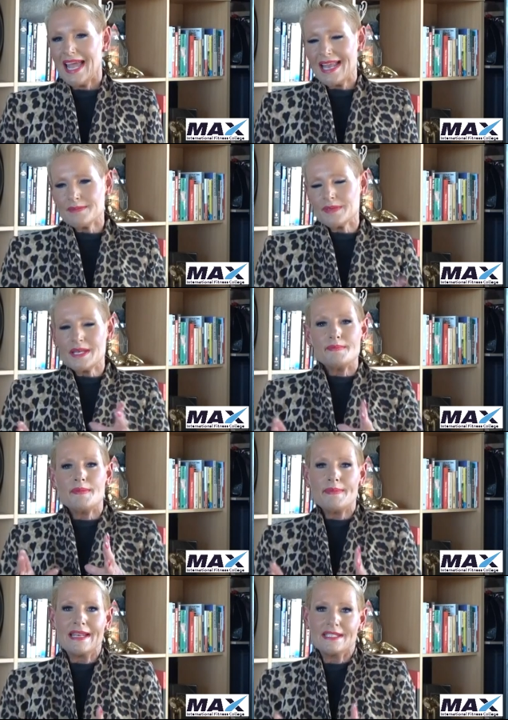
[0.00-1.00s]
And wouldn't it
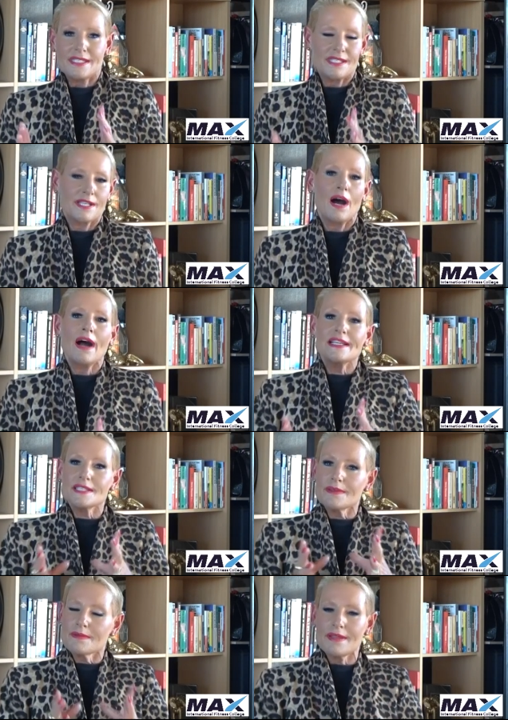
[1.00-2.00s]
be better to die
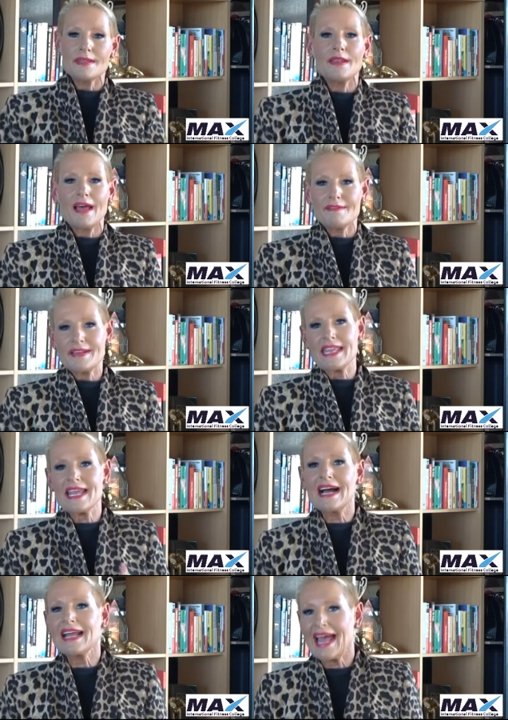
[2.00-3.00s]
doing what you love at a
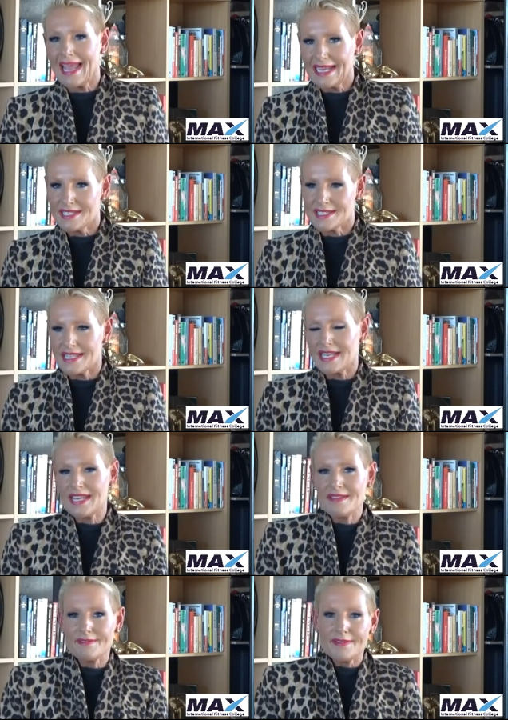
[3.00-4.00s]
young age than
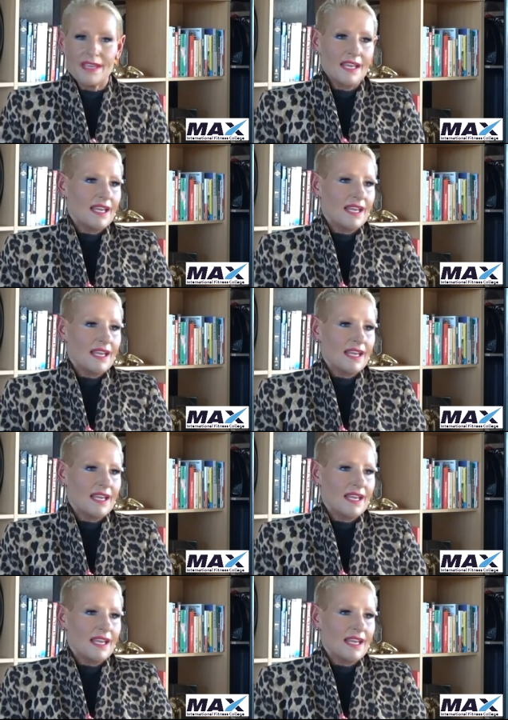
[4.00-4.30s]
live